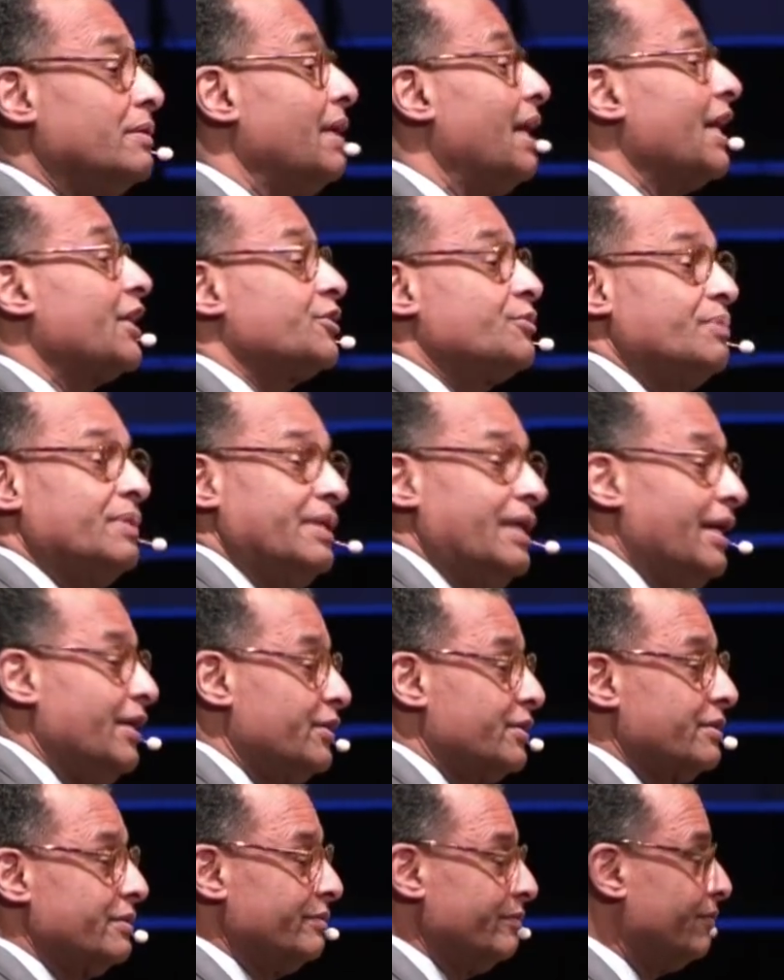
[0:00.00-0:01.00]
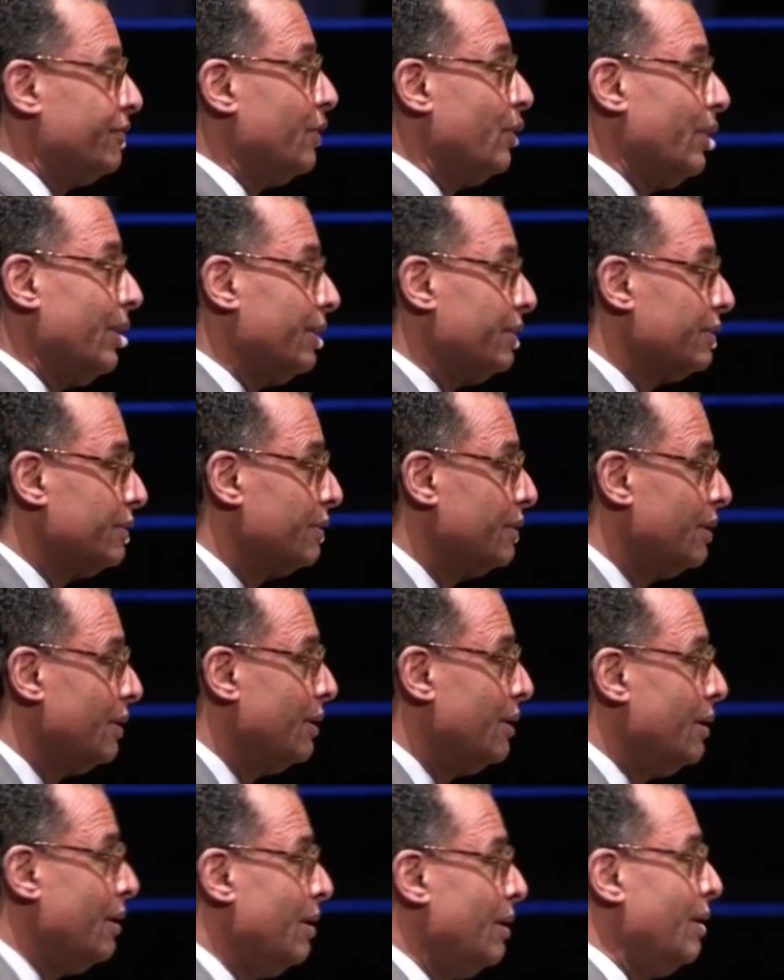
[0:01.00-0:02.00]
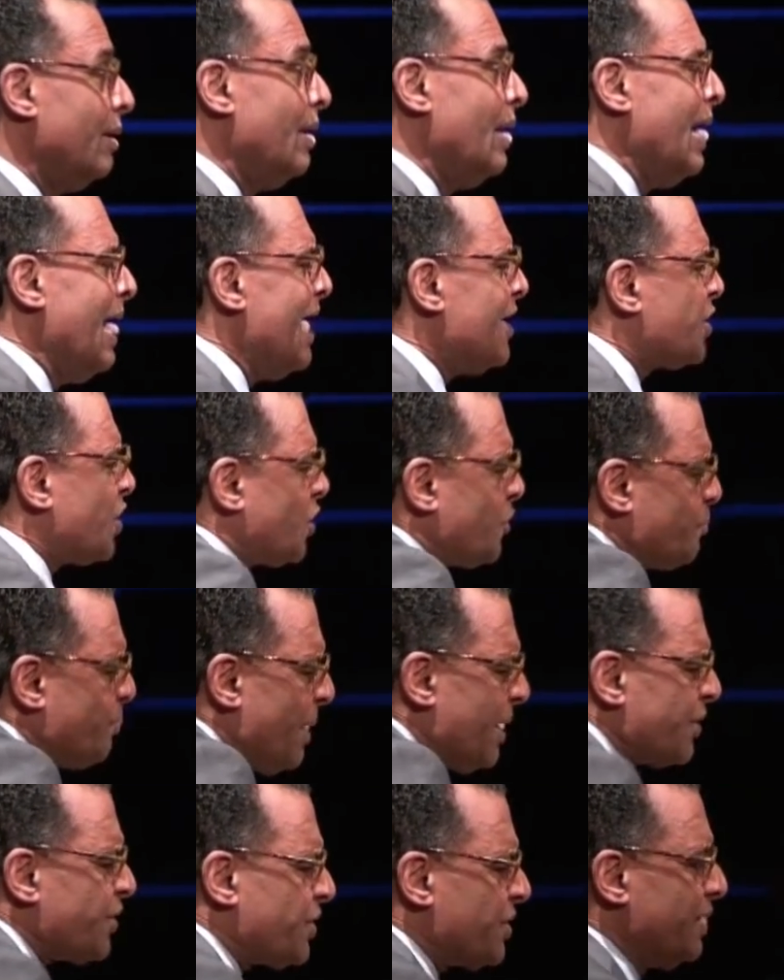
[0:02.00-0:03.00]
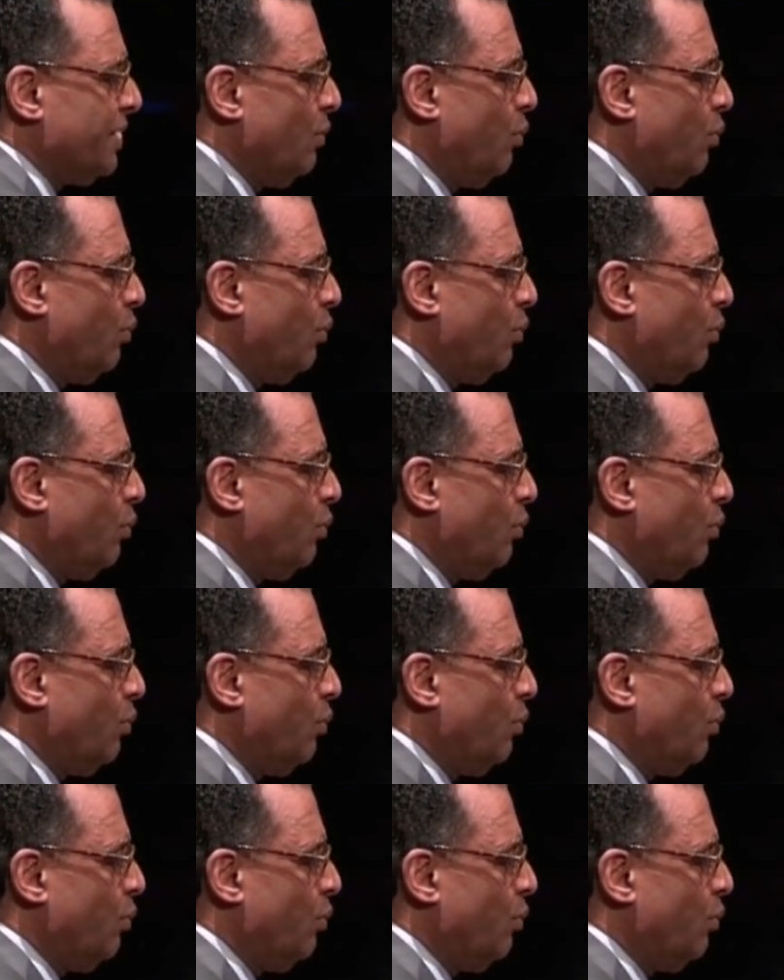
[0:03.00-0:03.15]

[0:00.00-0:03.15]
explanation for it, especially